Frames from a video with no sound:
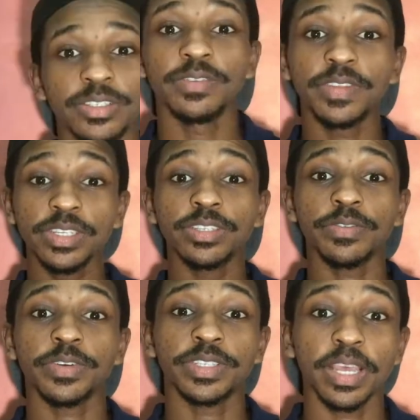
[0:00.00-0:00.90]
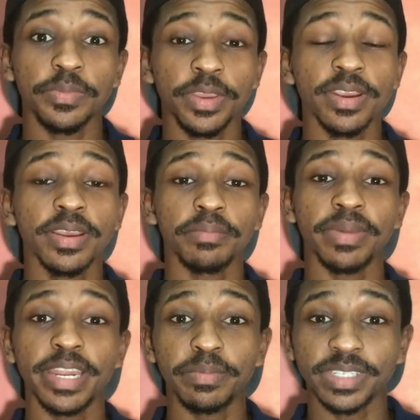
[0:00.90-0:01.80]
So if this is your first time here,
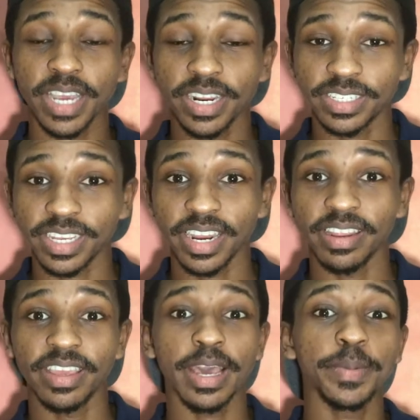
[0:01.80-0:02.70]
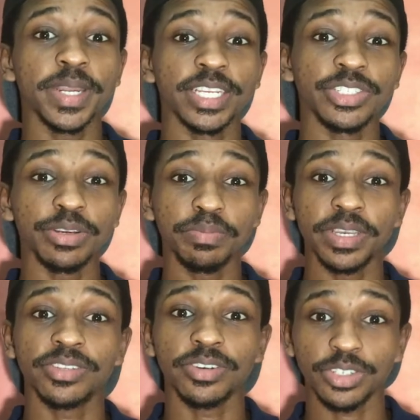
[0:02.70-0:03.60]
my name is Haris Kari. I'm a
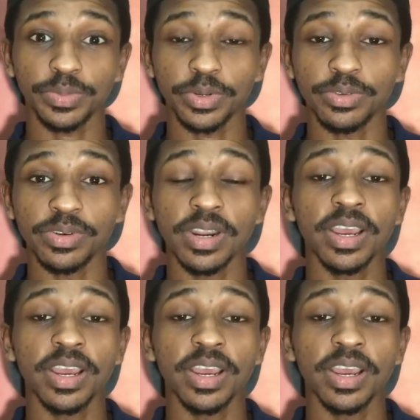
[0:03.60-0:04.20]
Nigerian-based entrepreneur.